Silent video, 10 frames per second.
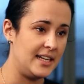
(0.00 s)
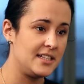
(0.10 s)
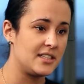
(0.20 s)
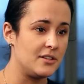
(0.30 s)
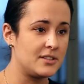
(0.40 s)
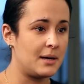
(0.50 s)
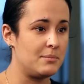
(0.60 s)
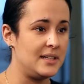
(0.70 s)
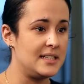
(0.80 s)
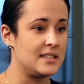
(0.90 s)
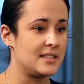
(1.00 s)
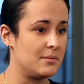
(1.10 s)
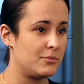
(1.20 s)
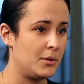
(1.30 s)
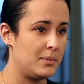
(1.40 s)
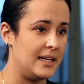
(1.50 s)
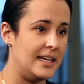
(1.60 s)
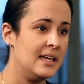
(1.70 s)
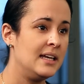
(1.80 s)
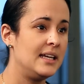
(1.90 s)
into those companies is done
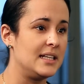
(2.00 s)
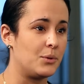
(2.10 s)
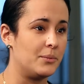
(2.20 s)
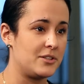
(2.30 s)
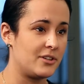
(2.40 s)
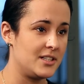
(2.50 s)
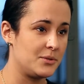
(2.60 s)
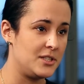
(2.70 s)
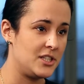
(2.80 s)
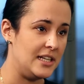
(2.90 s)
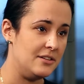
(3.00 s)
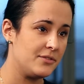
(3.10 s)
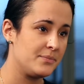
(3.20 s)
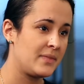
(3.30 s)
properly is what we're trying to achieve.